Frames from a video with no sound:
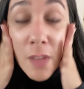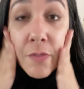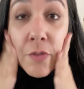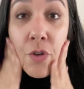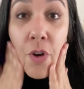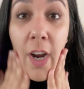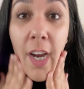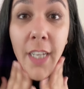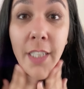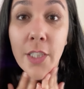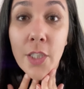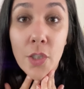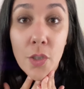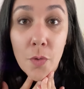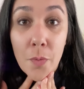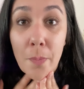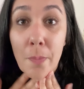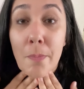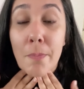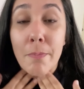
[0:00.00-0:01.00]
trying to
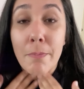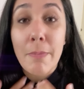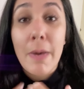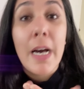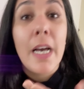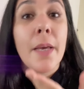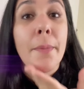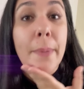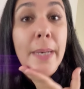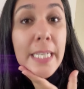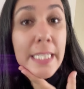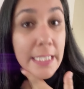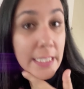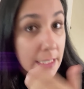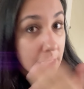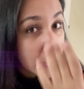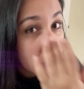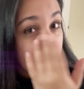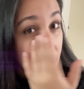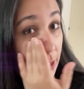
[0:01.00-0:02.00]
do my best
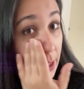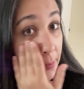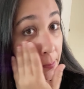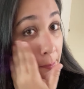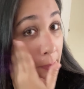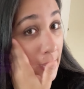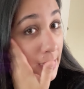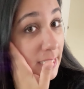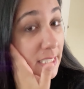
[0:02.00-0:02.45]
to keep my